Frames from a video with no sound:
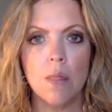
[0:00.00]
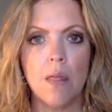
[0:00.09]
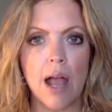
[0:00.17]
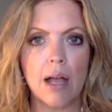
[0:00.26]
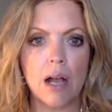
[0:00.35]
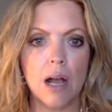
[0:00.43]

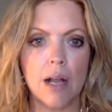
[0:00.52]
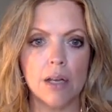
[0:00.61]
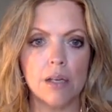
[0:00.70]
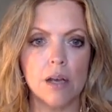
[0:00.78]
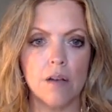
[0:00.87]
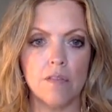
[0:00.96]
that
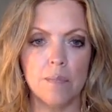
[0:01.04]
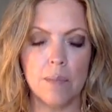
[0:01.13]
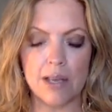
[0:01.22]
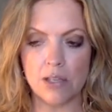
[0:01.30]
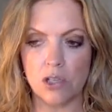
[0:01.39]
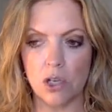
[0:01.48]
kind of
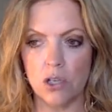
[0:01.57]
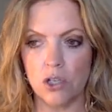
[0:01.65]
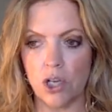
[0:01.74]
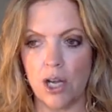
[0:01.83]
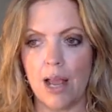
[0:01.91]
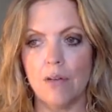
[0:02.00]

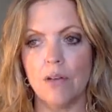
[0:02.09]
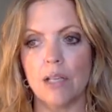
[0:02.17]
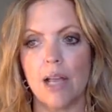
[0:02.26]
message and having